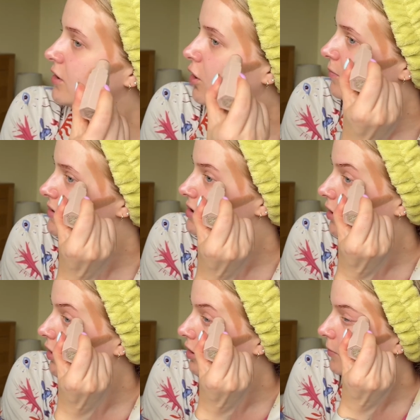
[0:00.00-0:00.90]
comes to
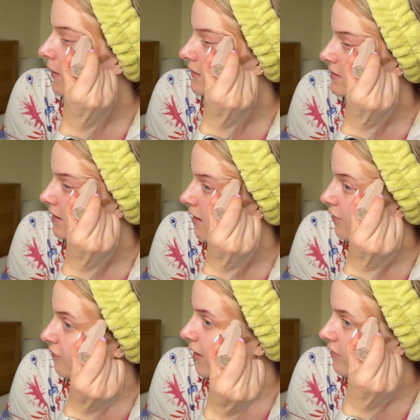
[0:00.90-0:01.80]
underpainting, I
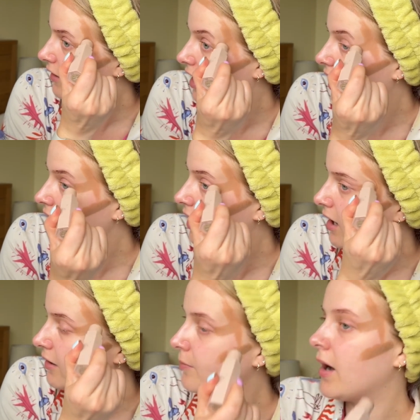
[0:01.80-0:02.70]
found that I
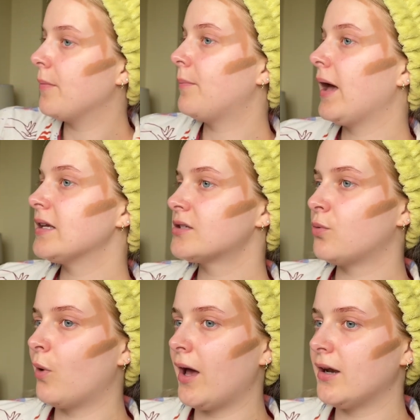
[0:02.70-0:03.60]
like mine best
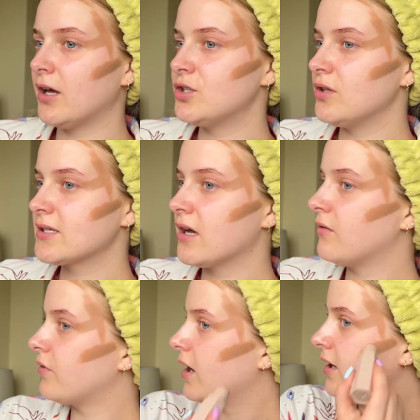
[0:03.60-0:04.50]
when I do this kind
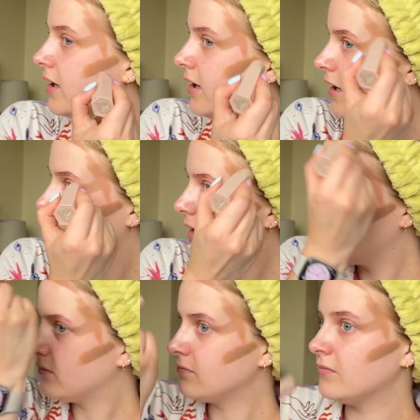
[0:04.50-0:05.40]
of like
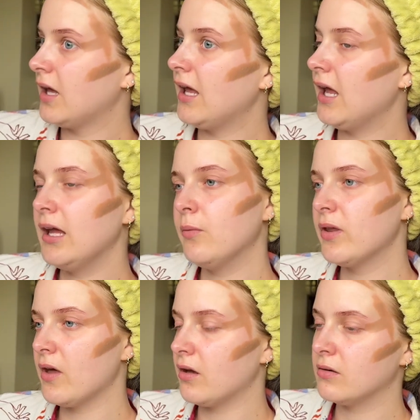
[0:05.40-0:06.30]
E with
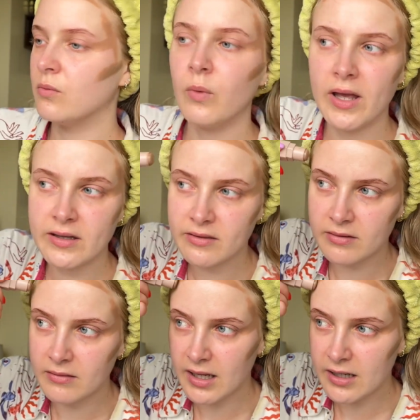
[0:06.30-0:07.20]
a weird
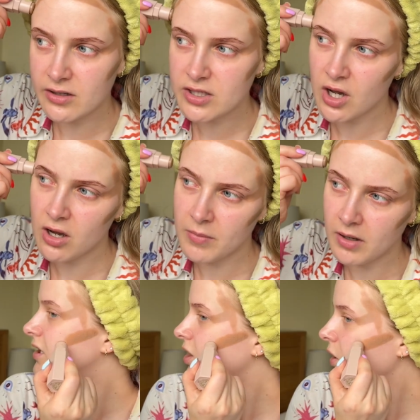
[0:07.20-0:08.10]
E at the top.
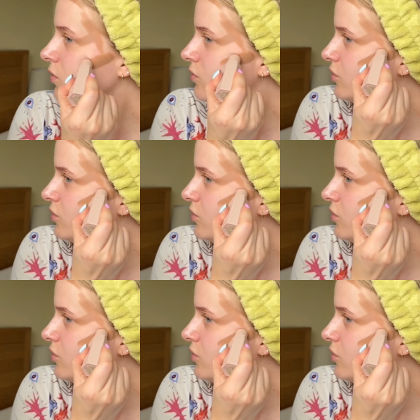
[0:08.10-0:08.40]
I don't